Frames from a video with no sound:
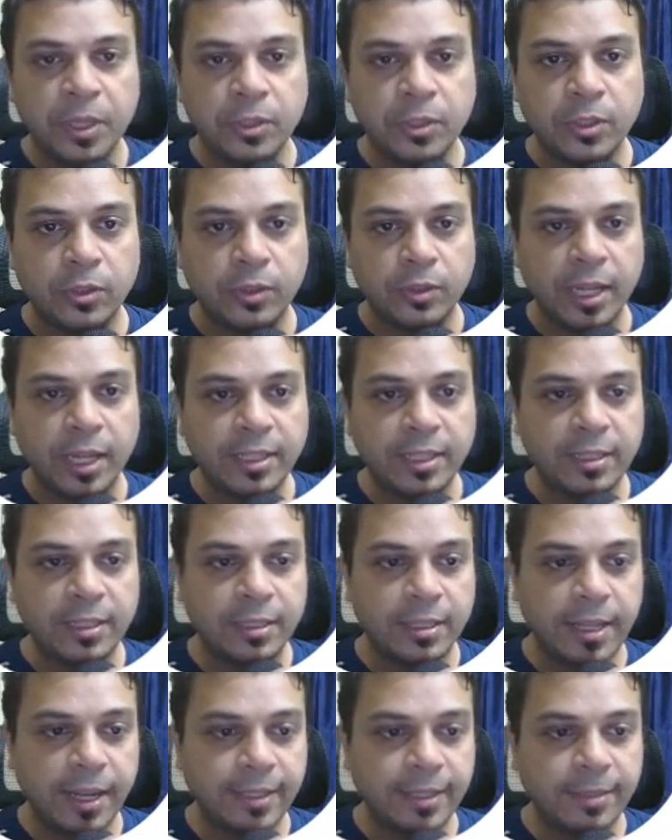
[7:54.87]
So
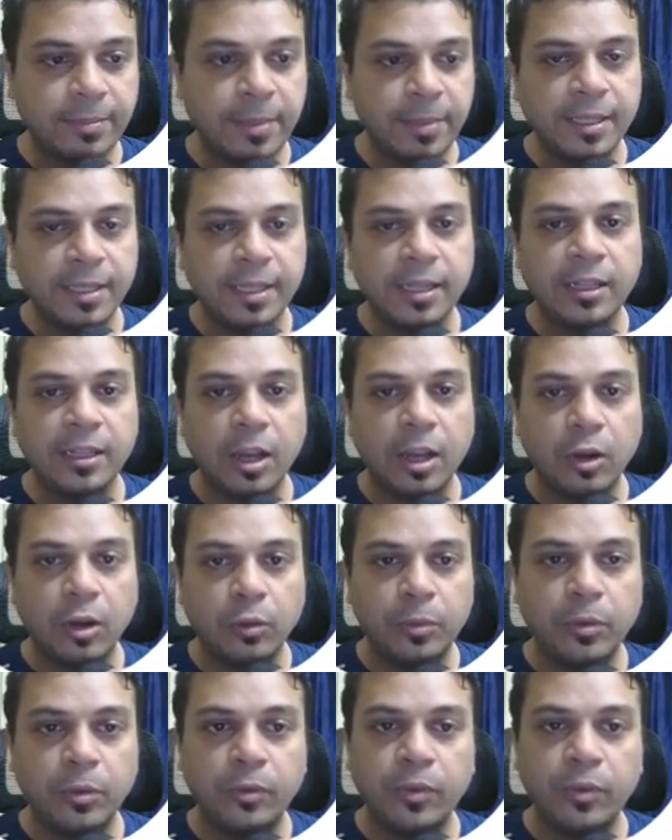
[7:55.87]
that's basically the
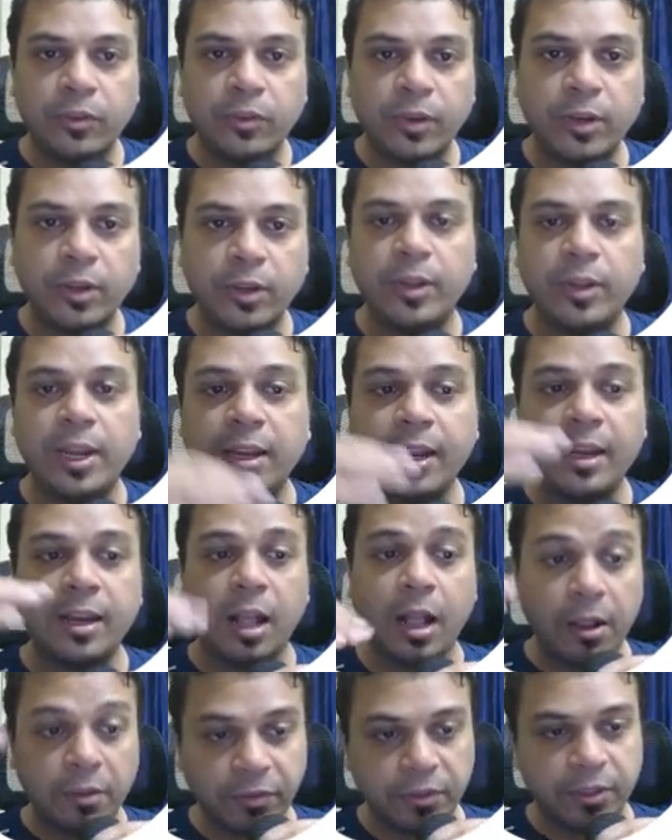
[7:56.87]
output we are trying to get. And
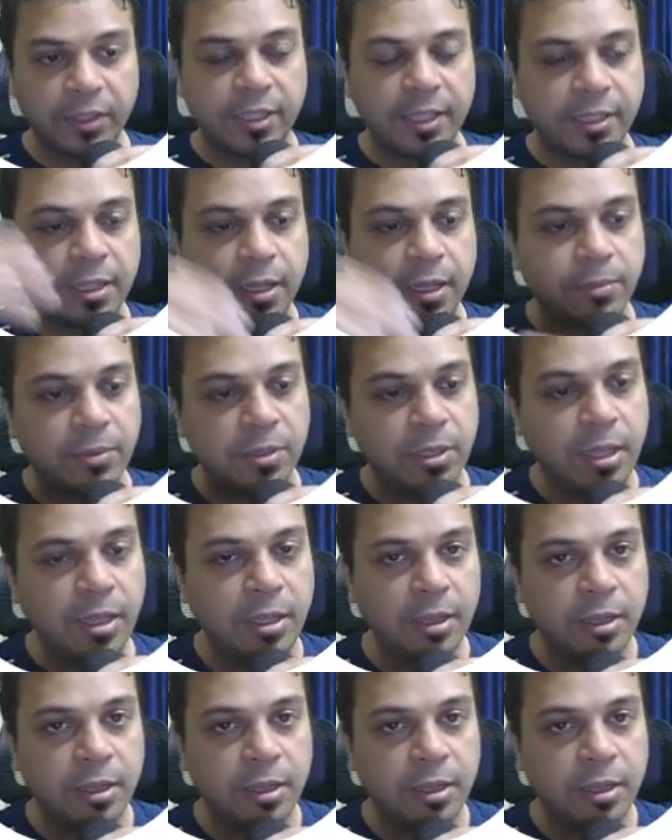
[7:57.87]
after this comes the